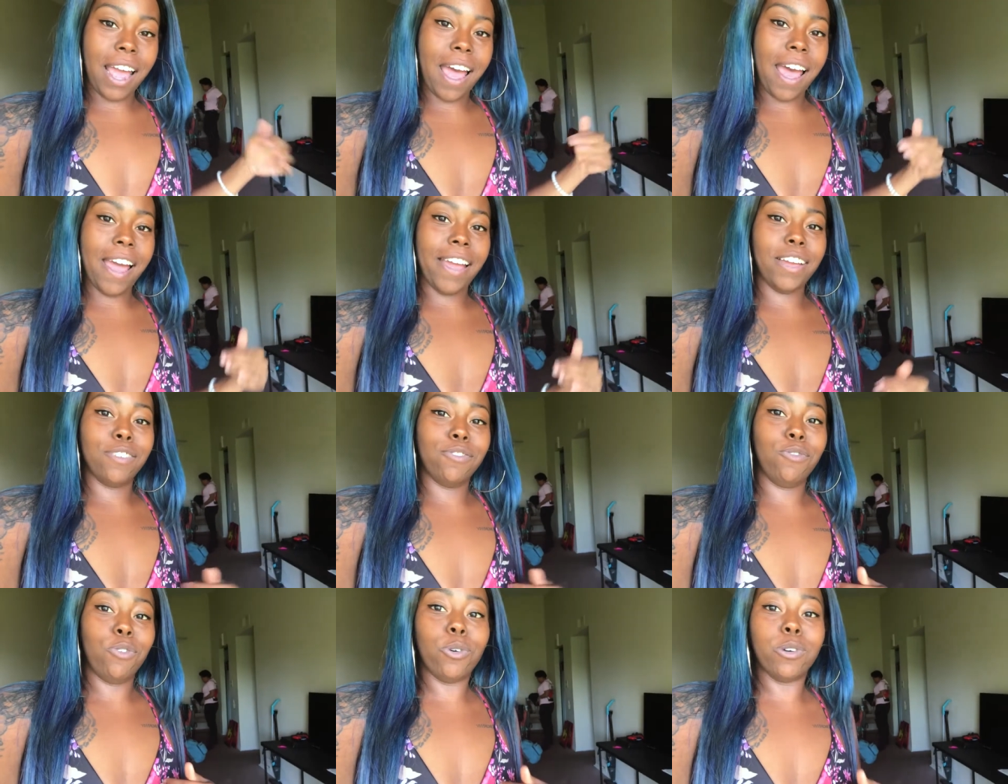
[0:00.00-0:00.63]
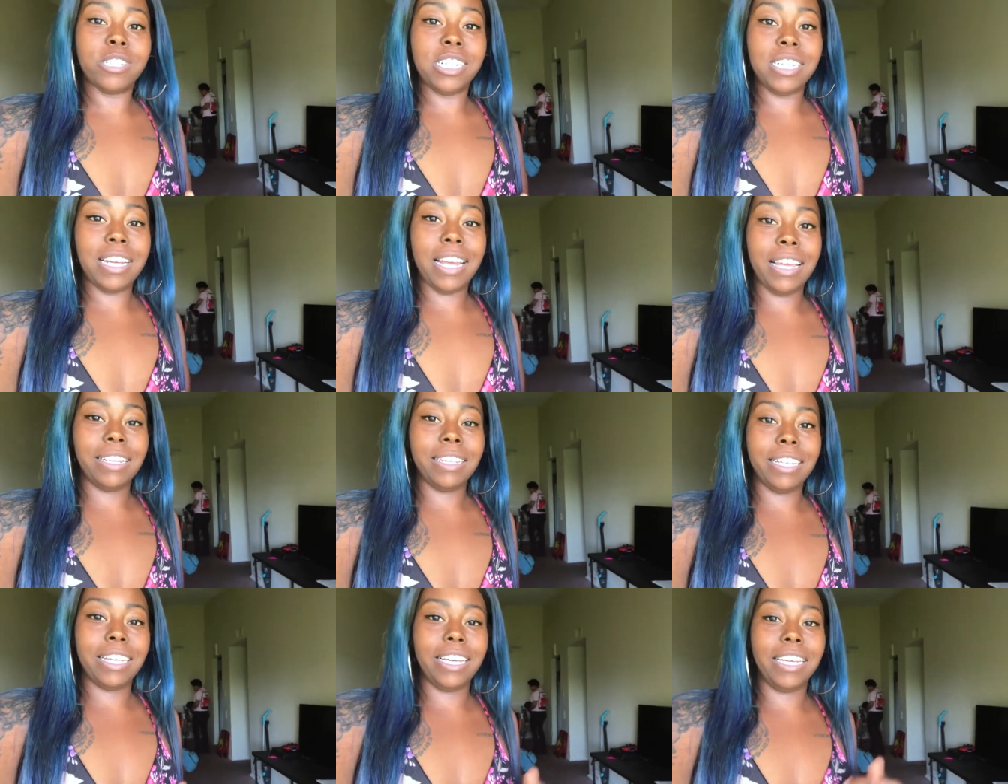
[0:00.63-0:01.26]
I
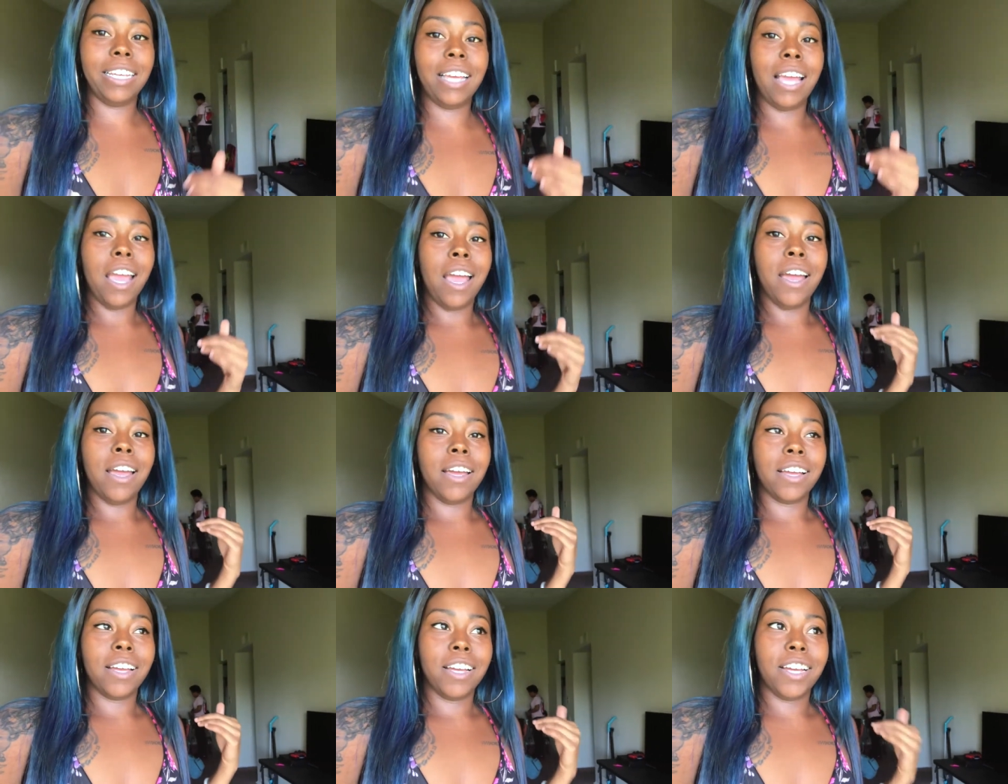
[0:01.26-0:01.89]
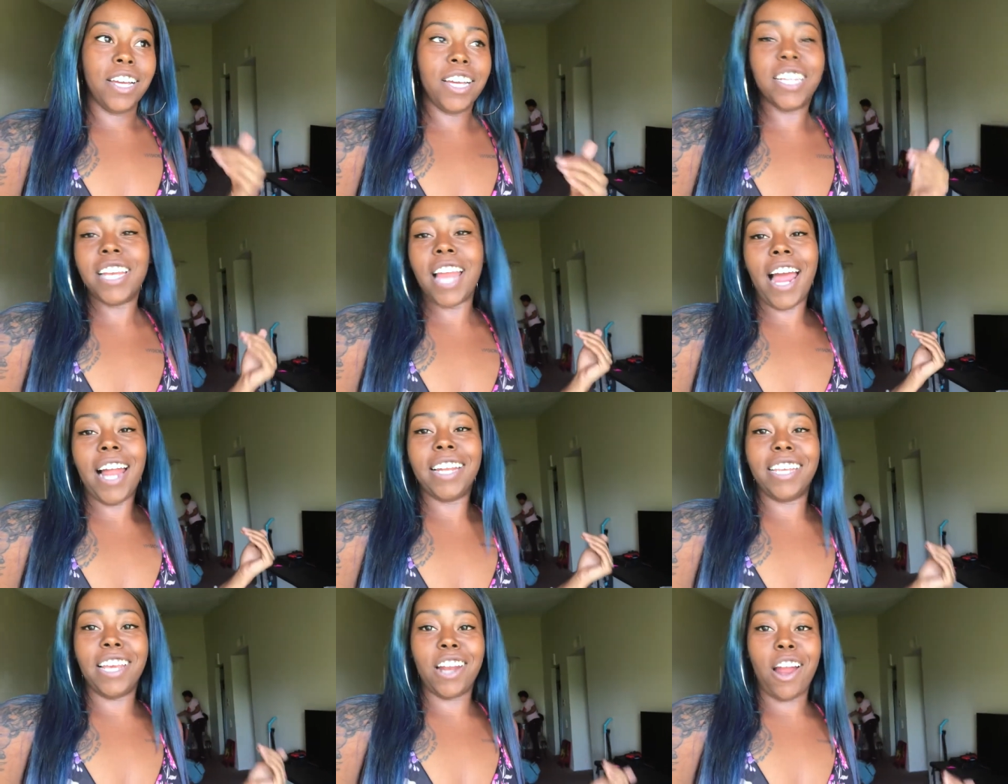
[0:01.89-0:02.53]
unfortunately could
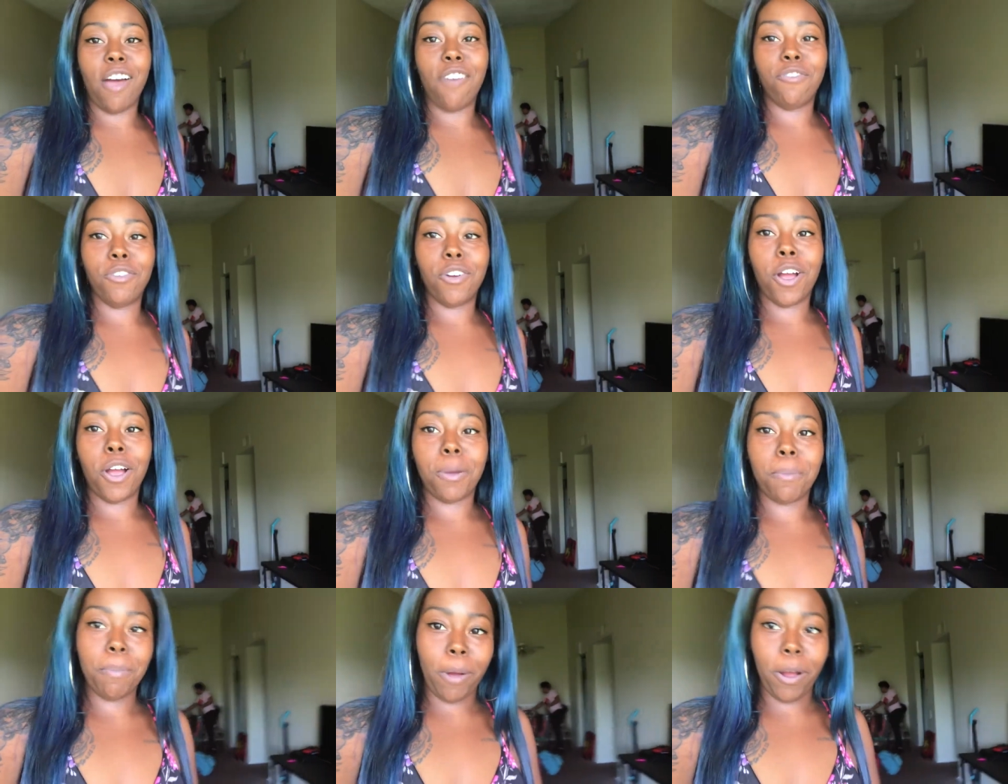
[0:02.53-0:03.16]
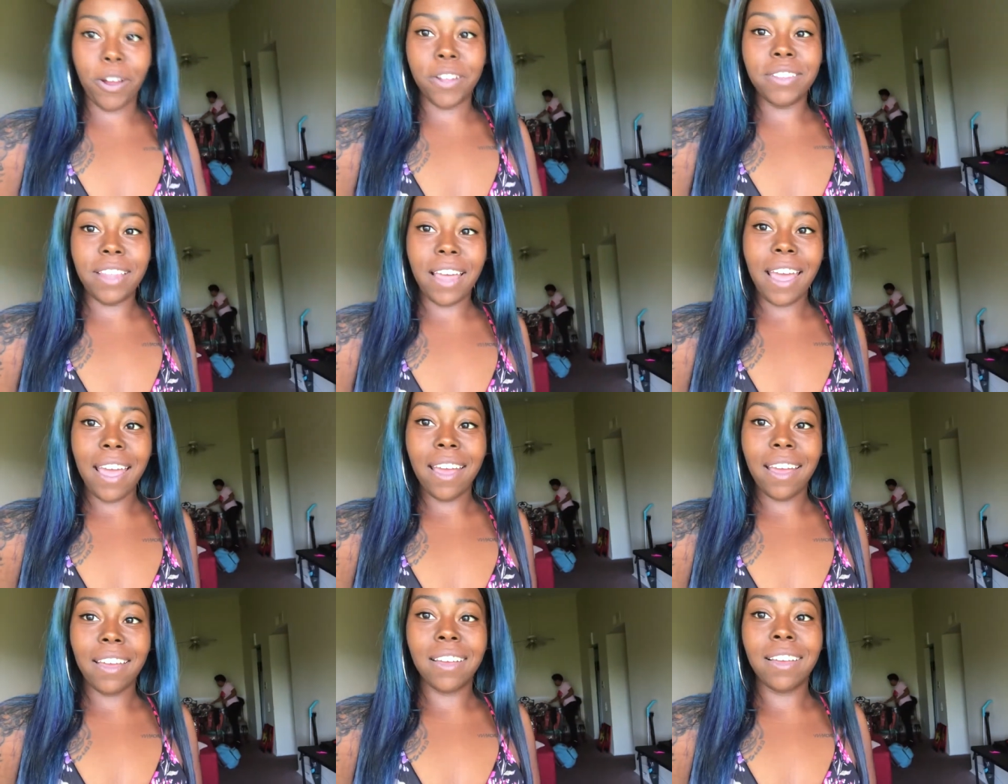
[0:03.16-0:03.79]
not get off for her
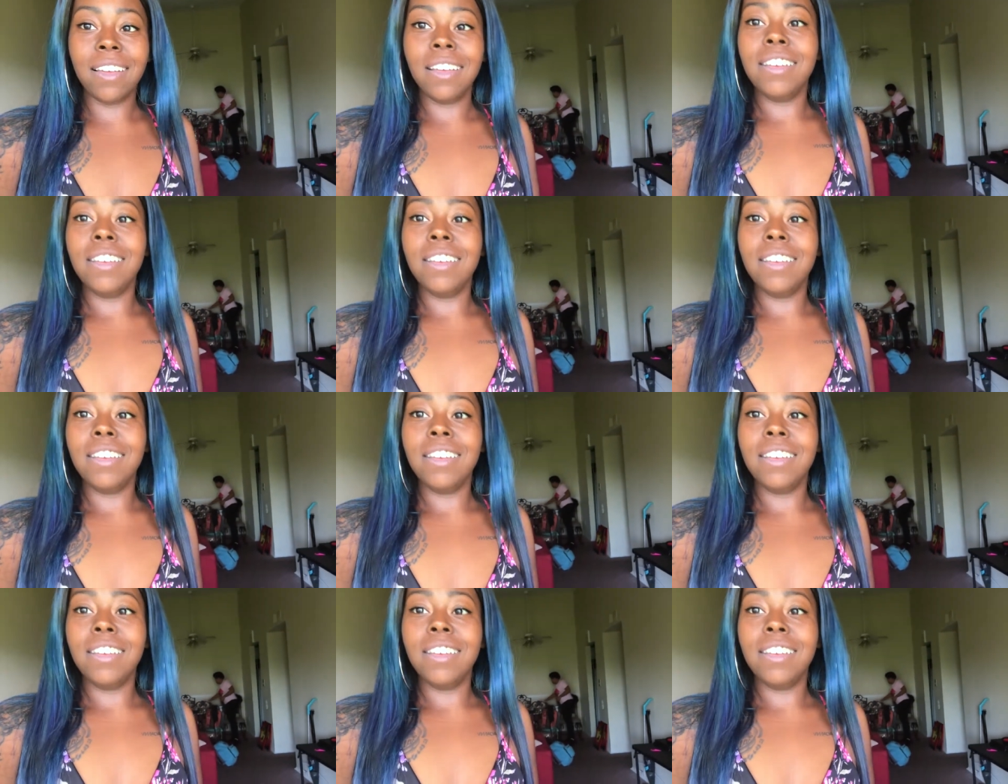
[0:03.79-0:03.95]
birthday.